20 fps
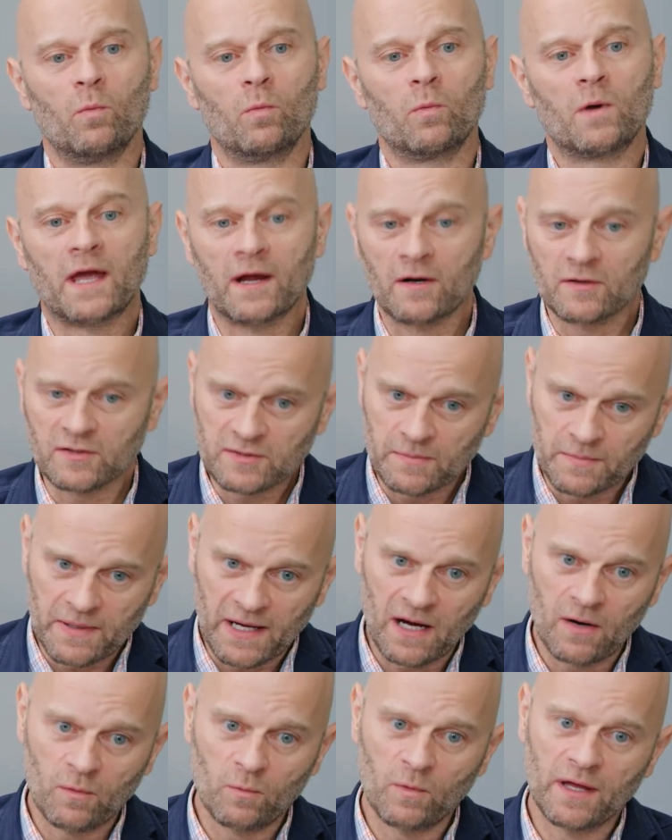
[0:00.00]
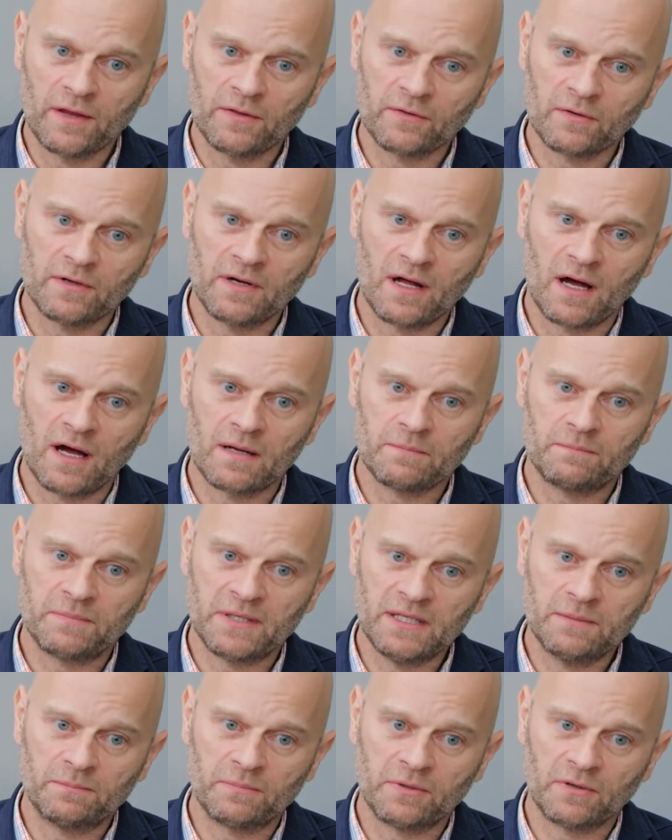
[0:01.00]
cares about whether or not
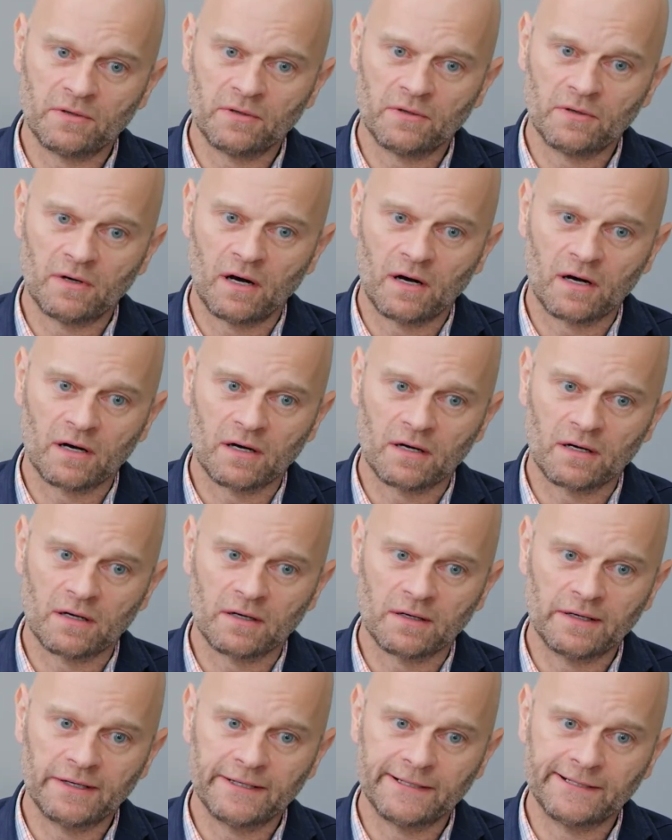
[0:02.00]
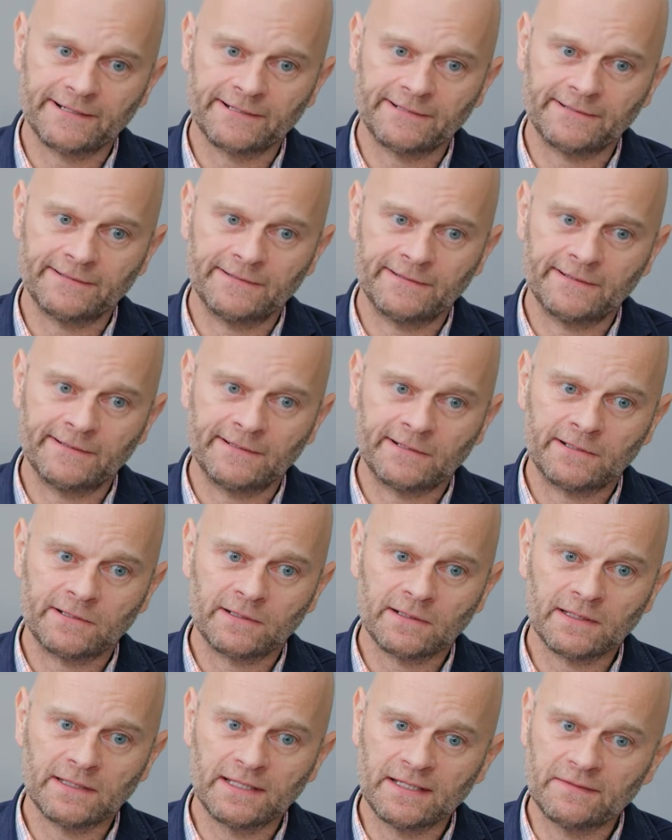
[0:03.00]
people are
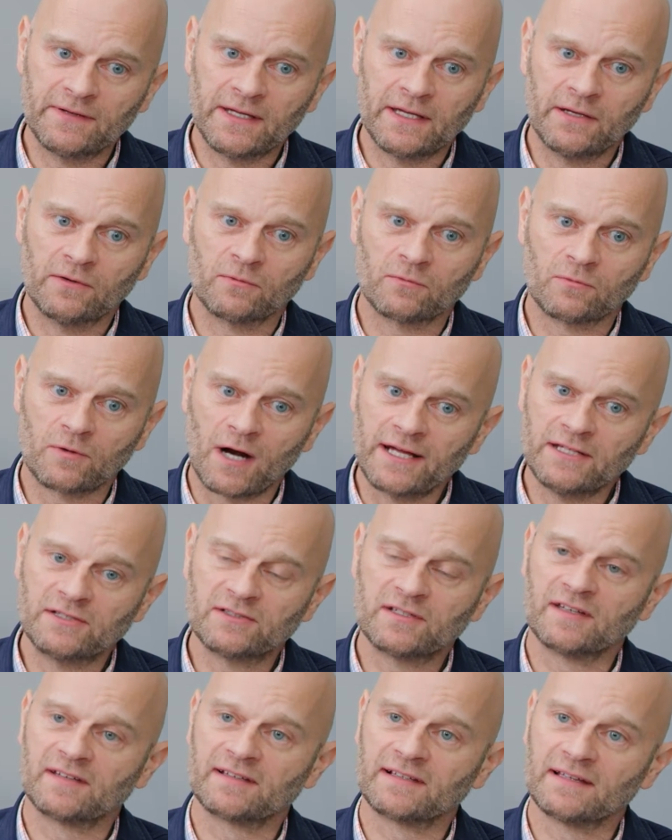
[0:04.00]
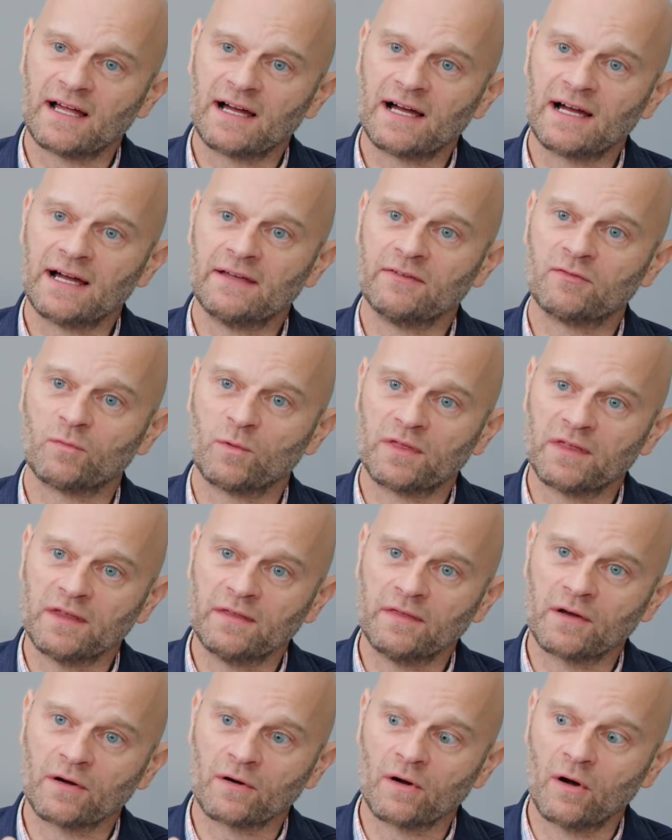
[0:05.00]
living righteous lives
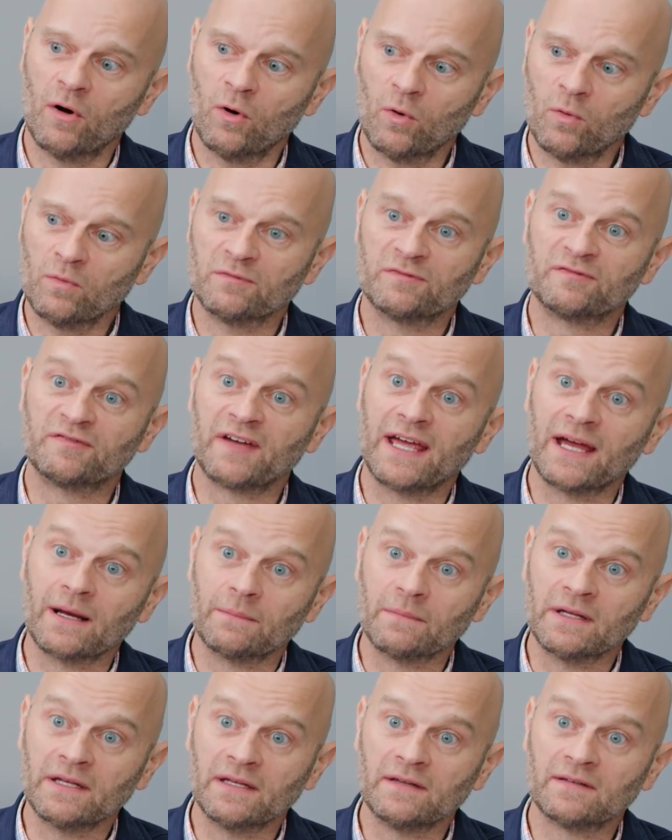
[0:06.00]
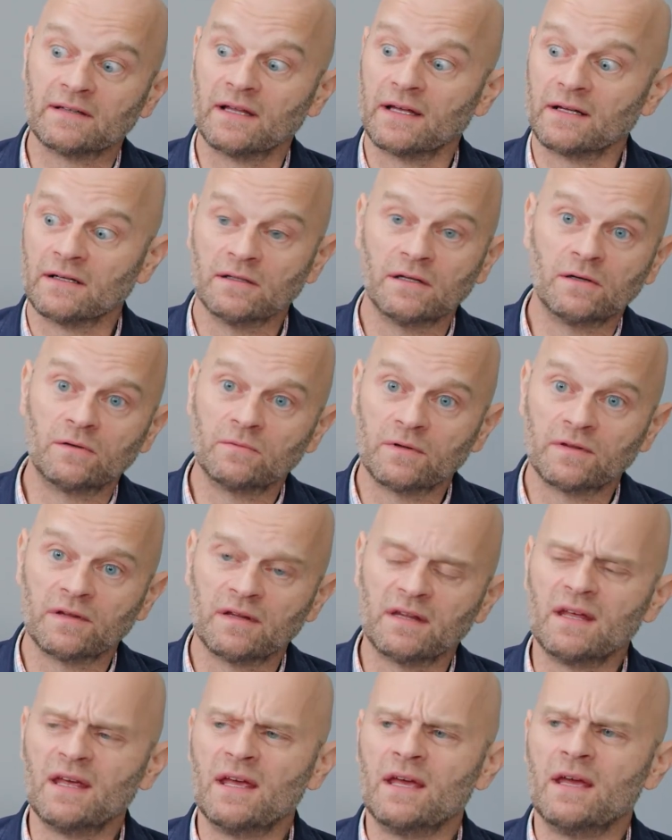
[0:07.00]
within their own families, let alone within.